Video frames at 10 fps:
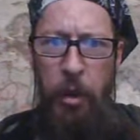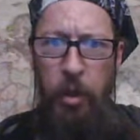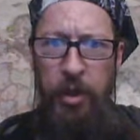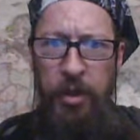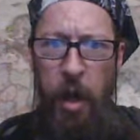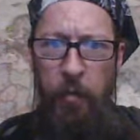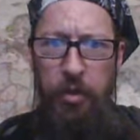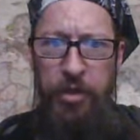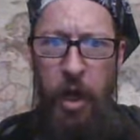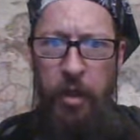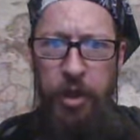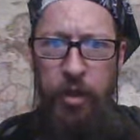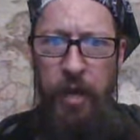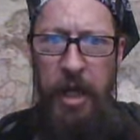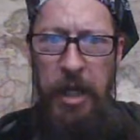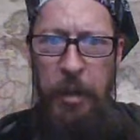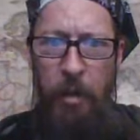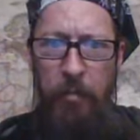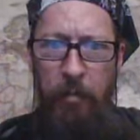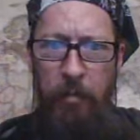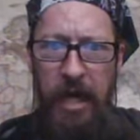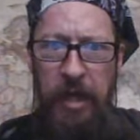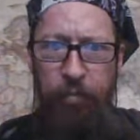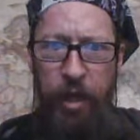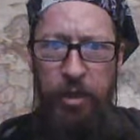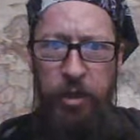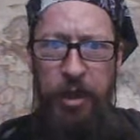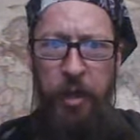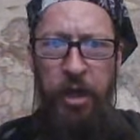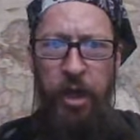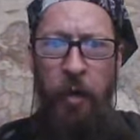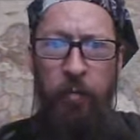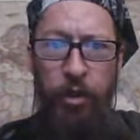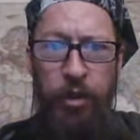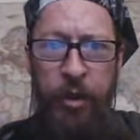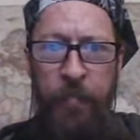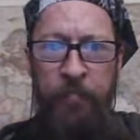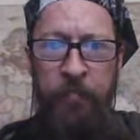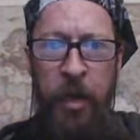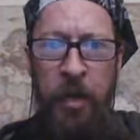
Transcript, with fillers: for the numbers are too many from the many pleasures of the numbers.